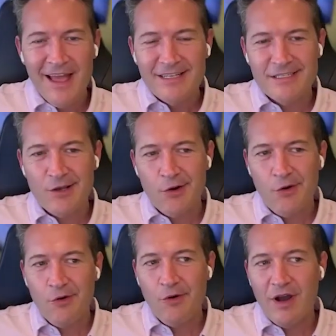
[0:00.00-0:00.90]

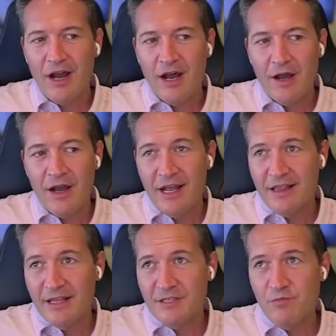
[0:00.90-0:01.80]
So
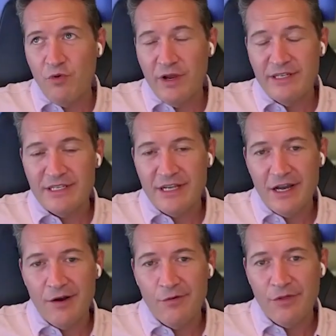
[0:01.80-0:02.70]
at this point
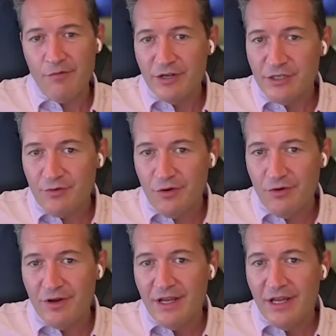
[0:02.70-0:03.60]
with
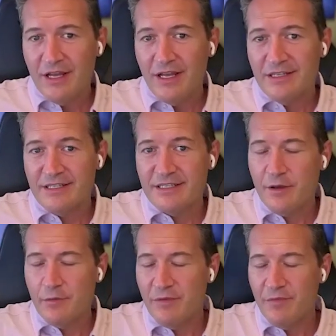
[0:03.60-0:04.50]
Ritual, is this
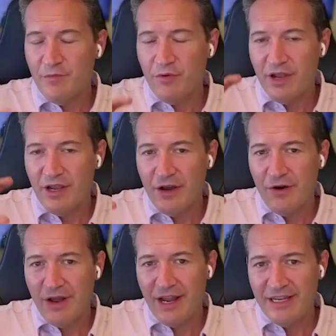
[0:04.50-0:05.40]
something people can
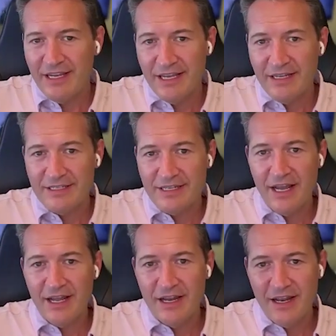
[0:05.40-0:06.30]
go and get
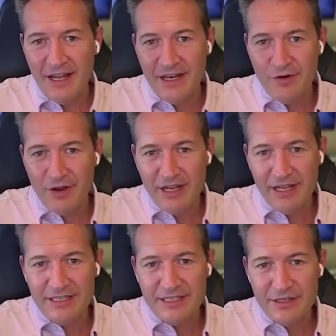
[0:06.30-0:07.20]
and integrate
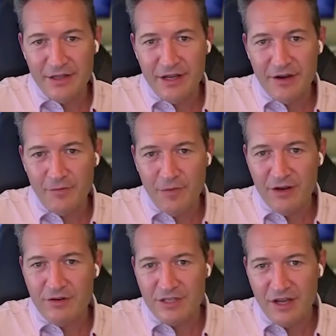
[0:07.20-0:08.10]
into their
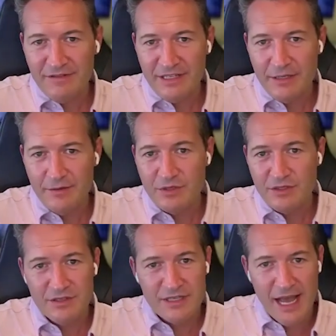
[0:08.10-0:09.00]
Microsoft Teams
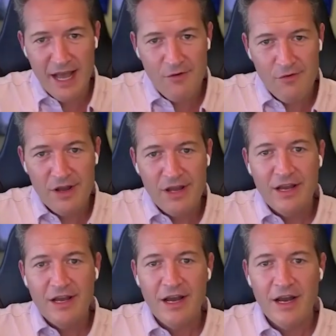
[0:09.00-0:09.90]
now?
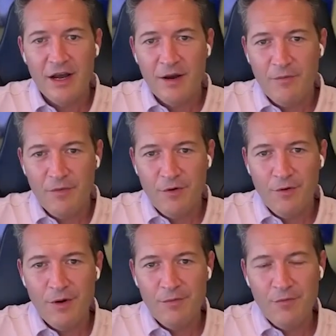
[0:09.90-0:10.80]

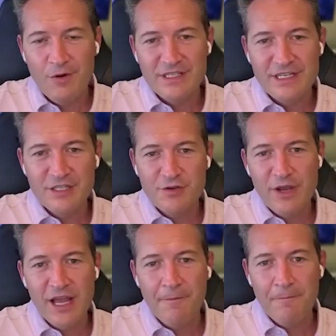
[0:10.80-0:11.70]
Or what stage are
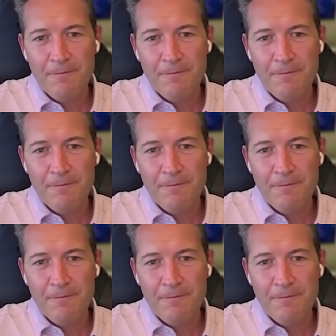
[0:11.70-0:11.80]
we at?